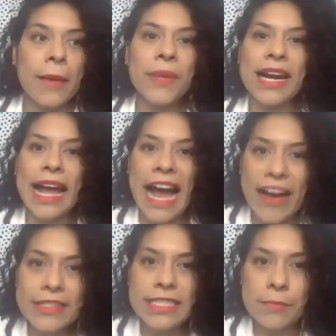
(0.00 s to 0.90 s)
But
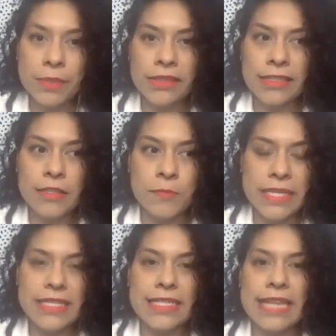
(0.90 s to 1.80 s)
obviously building this
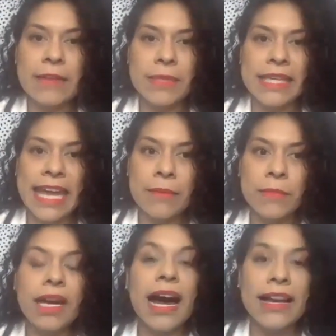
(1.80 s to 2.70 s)
business, I became
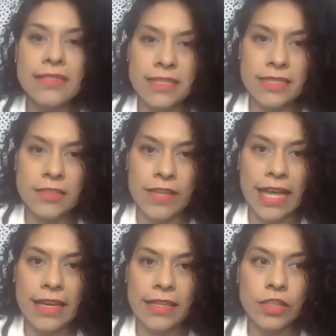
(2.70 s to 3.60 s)
conscious of
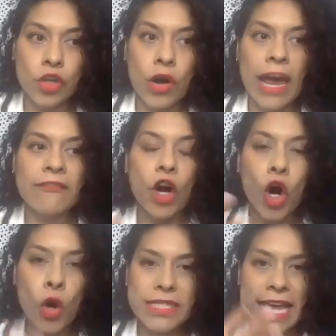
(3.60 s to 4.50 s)
that. You know, I've
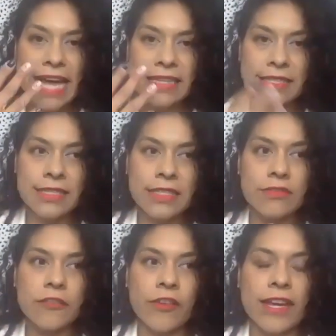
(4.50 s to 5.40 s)
always had this
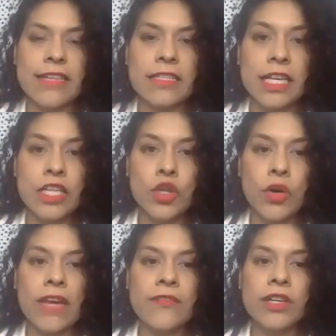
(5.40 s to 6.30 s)
serious face.
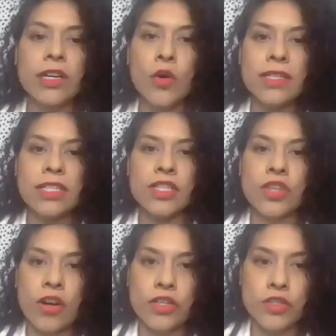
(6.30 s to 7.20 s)
So if you're going to
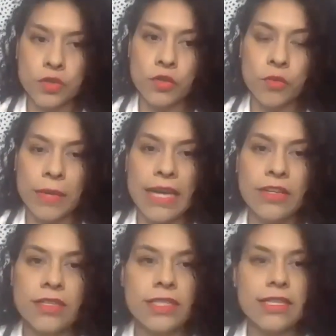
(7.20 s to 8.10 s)
start a Zoom and
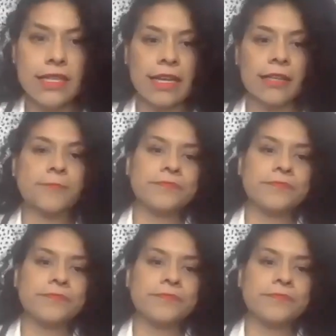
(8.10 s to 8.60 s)
you're just like,